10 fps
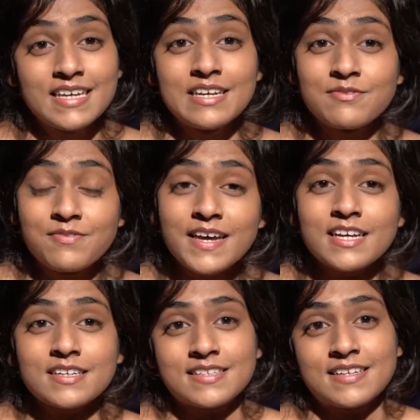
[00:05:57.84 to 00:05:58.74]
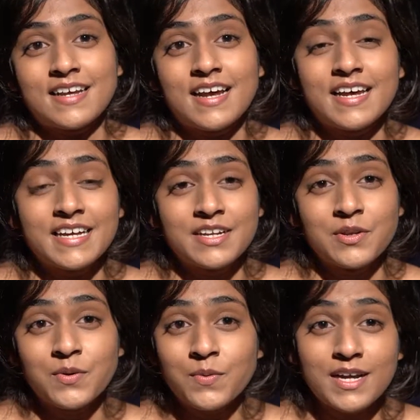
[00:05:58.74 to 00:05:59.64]
In fact, I had
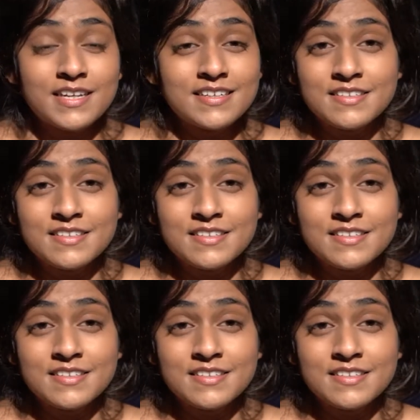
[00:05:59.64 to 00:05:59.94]
no idea